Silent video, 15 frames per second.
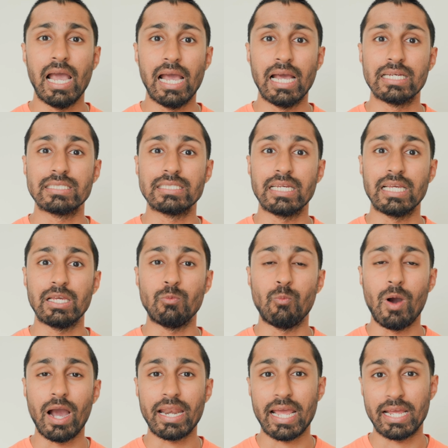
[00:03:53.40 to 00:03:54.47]
as a
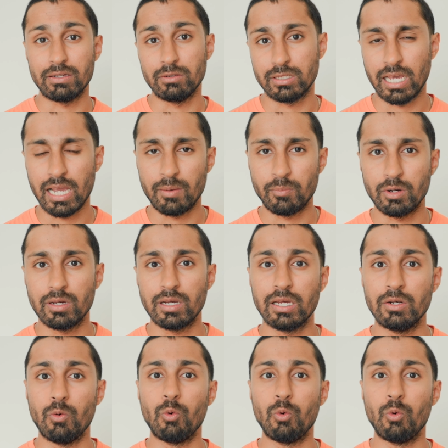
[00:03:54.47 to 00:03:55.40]
wide angle camera in